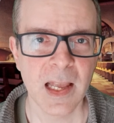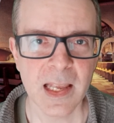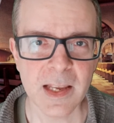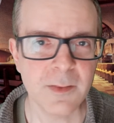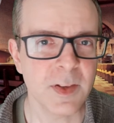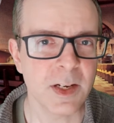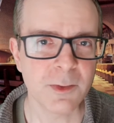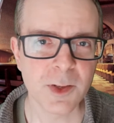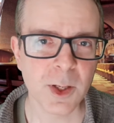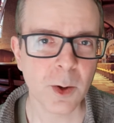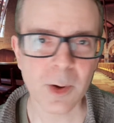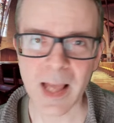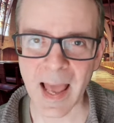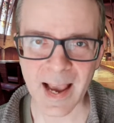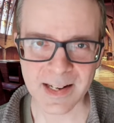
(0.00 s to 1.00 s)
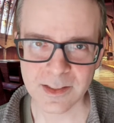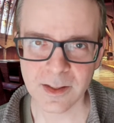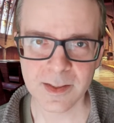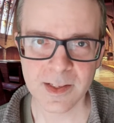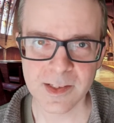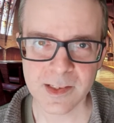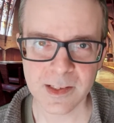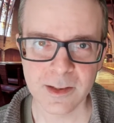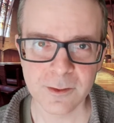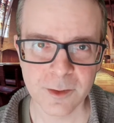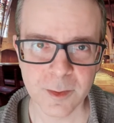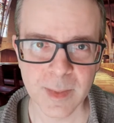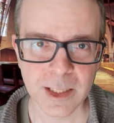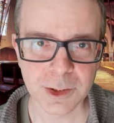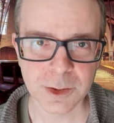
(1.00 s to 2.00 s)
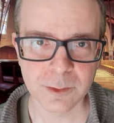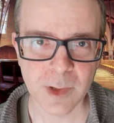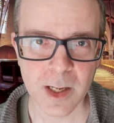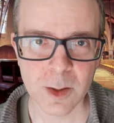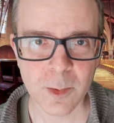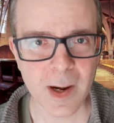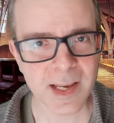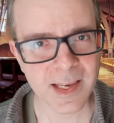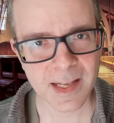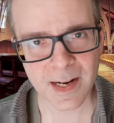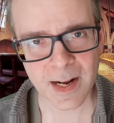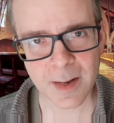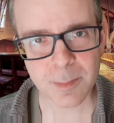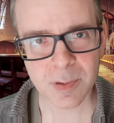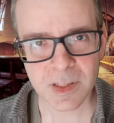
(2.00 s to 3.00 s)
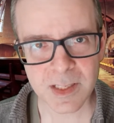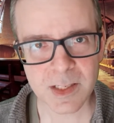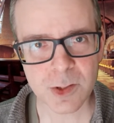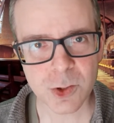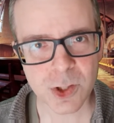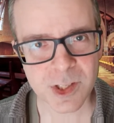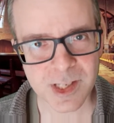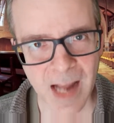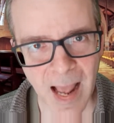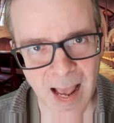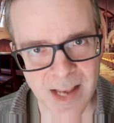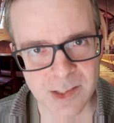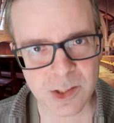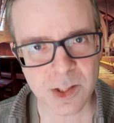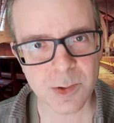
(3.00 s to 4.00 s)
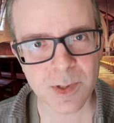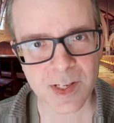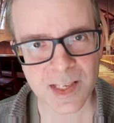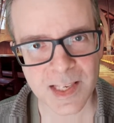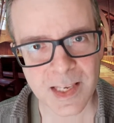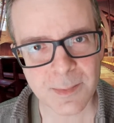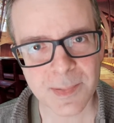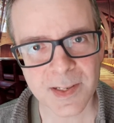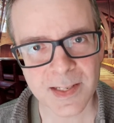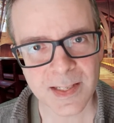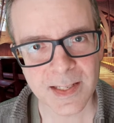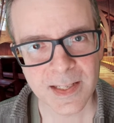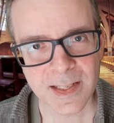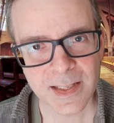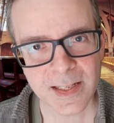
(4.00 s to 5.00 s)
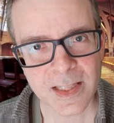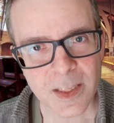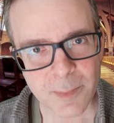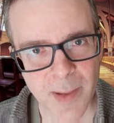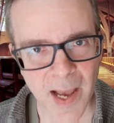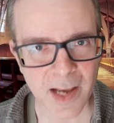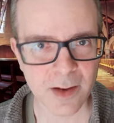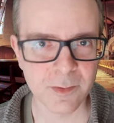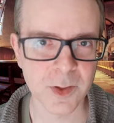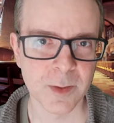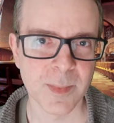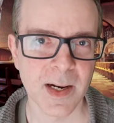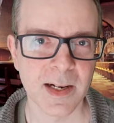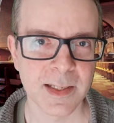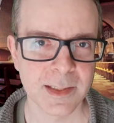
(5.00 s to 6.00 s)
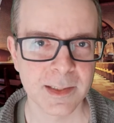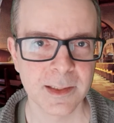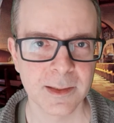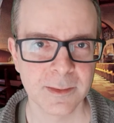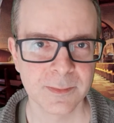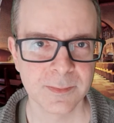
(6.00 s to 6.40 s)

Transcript: Even if you don't act on this information right away, can I please just ask you to keep it in the back of your mind?